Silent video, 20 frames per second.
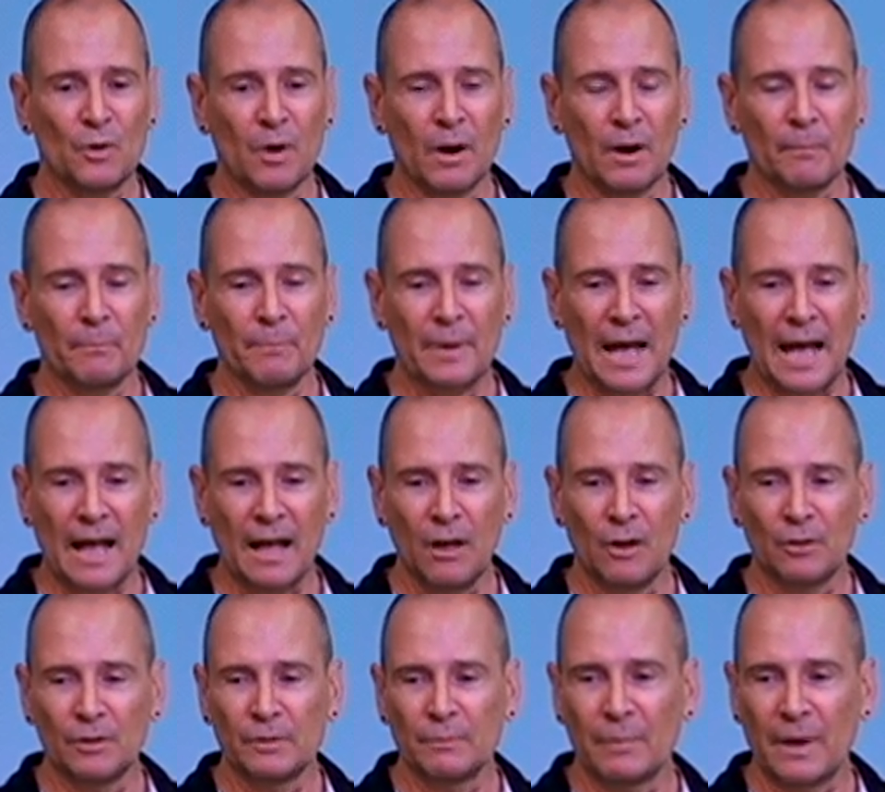are
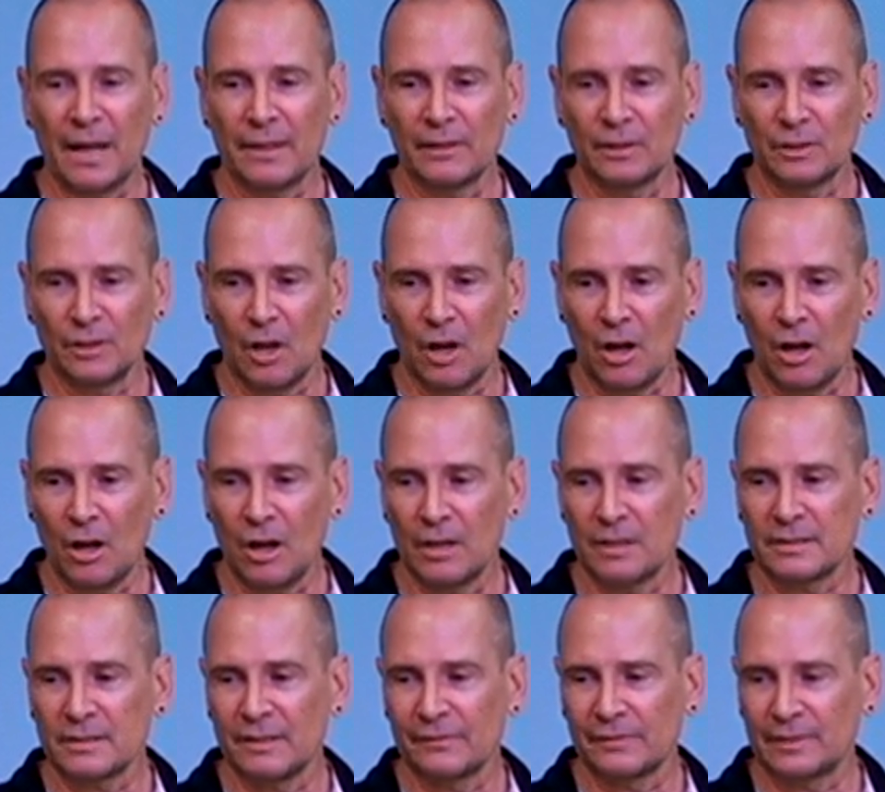bound by the laws
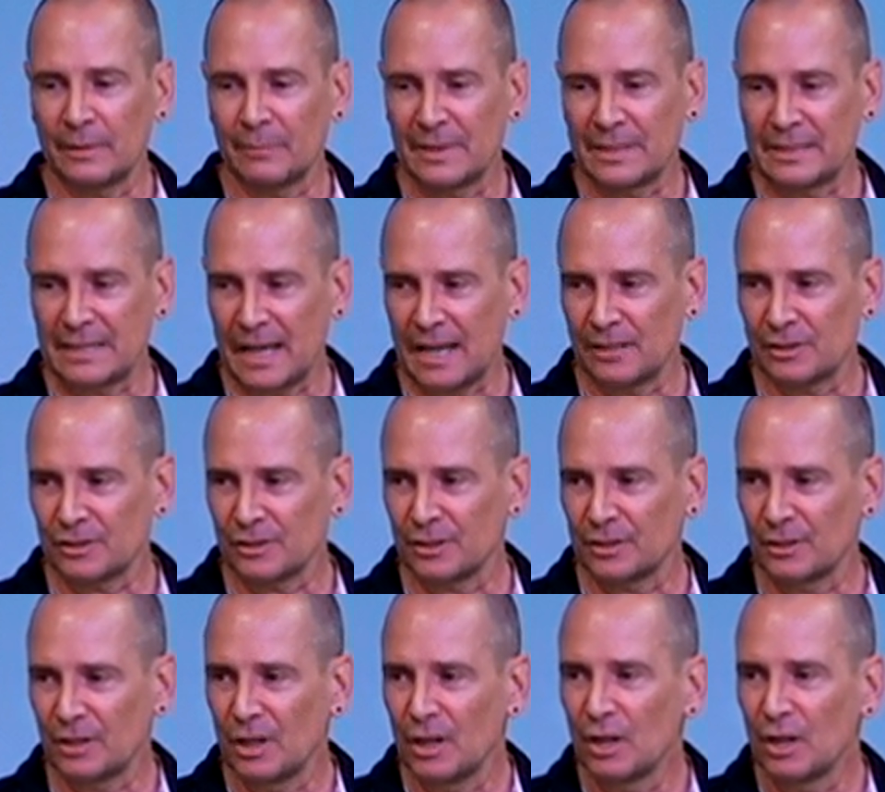of limitation.